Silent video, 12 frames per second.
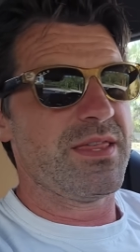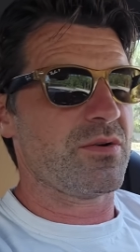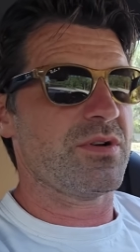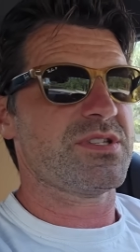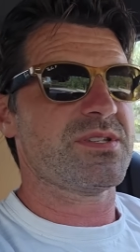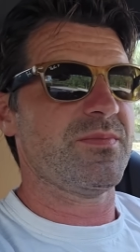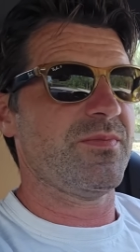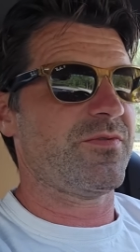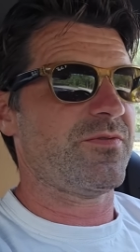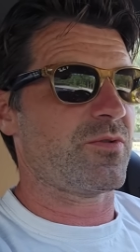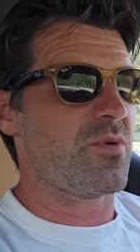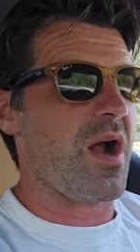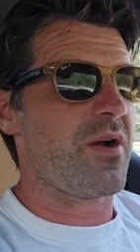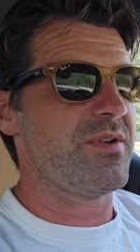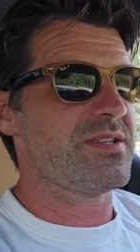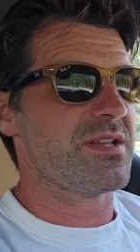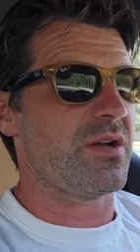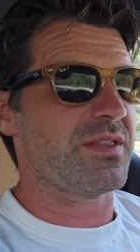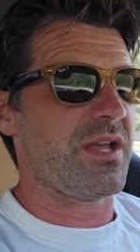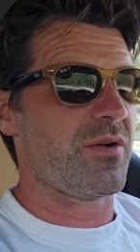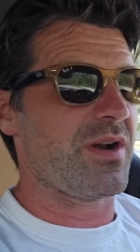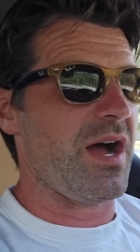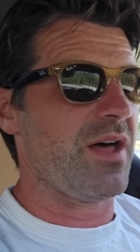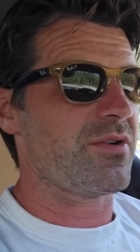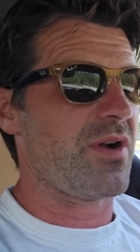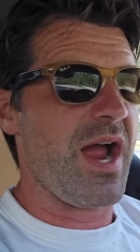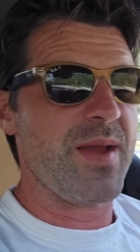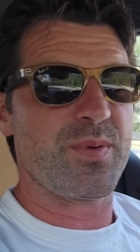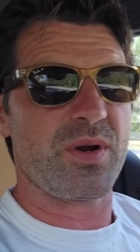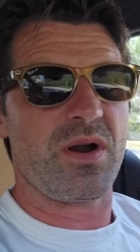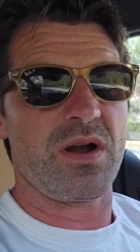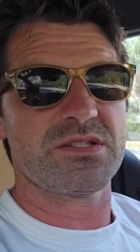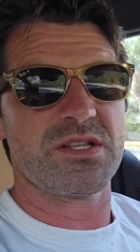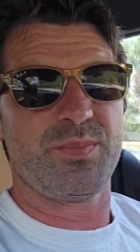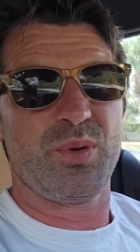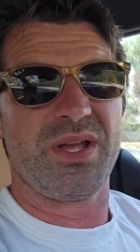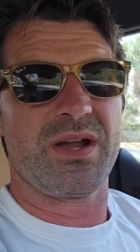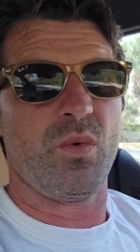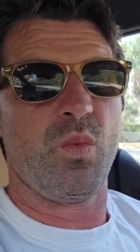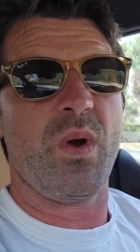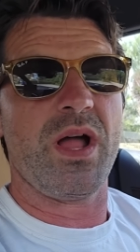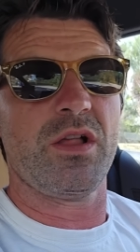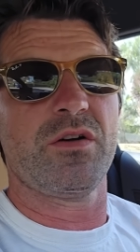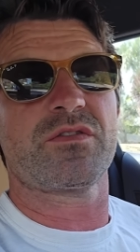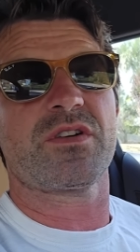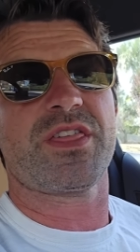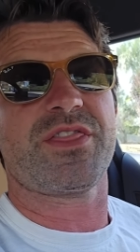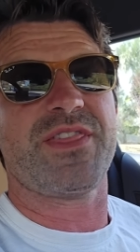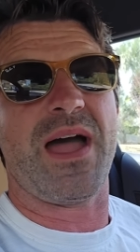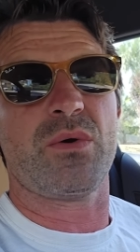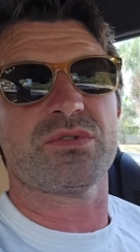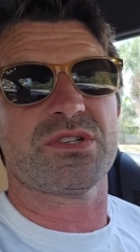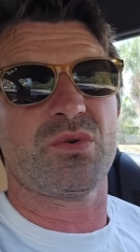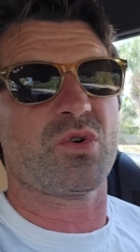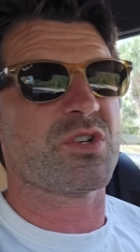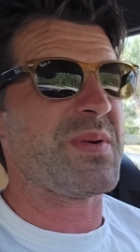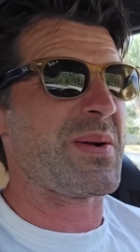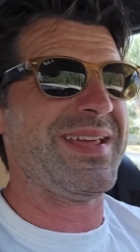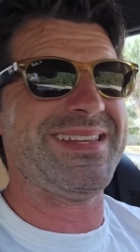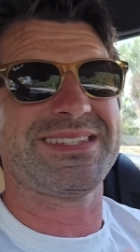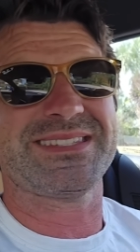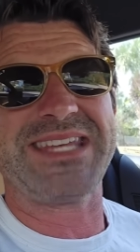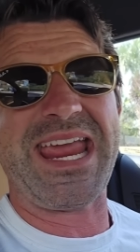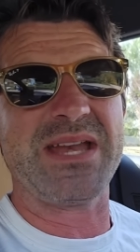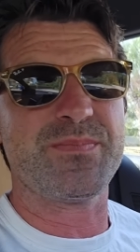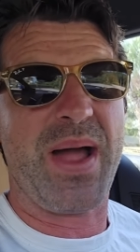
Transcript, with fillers: There are some Ferraris out there and other hypercars that are putting out well over a thousand horsepower, insane